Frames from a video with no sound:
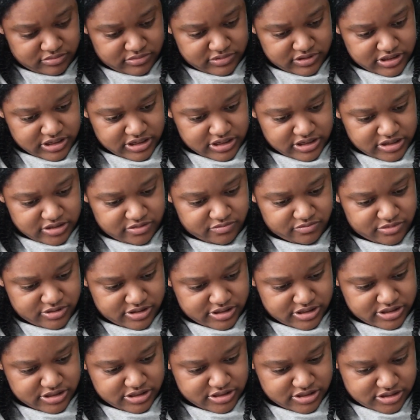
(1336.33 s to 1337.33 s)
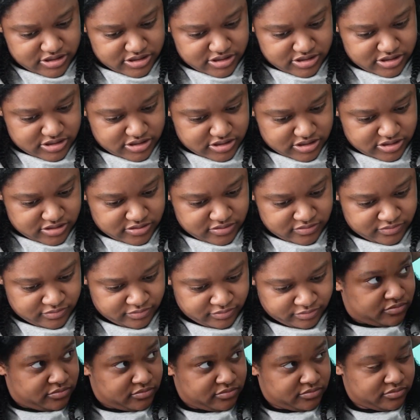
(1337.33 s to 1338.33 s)
Like it was,
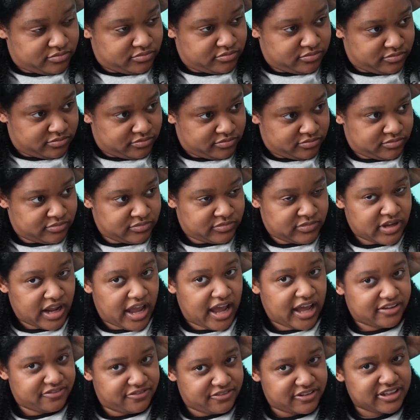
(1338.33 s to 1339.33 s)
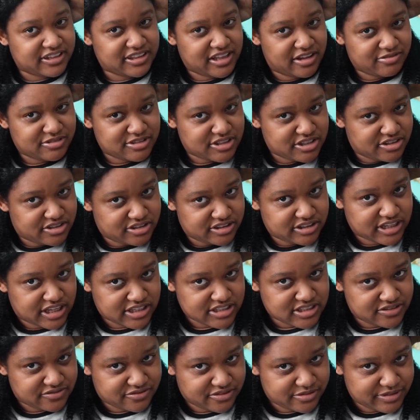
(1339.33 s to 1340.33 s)
I feel like that was a good
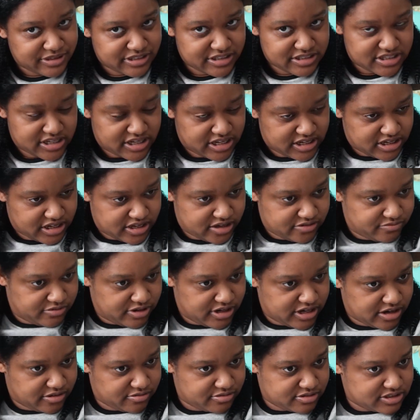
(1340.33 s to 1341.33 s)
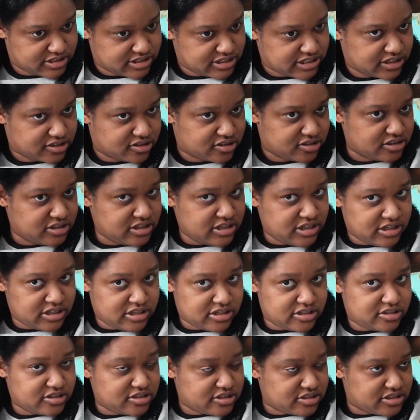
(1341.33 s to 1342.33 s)
lesson for me to take when I was little,
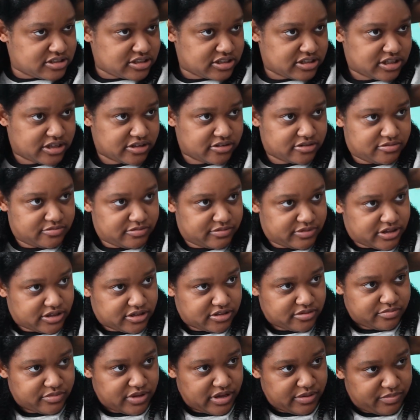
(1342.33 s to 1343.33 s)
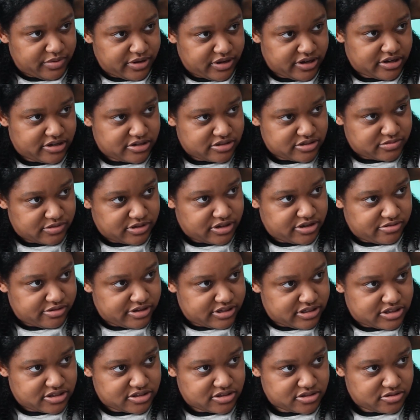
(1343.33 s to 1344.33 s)
to see that my parents were going
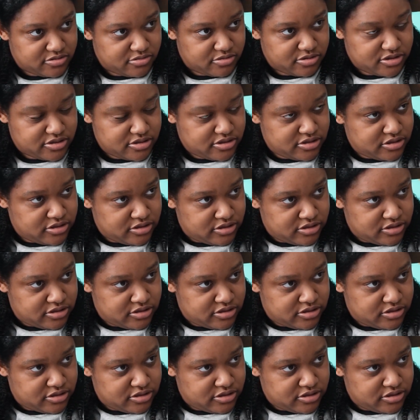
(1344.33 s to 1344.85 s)
to school.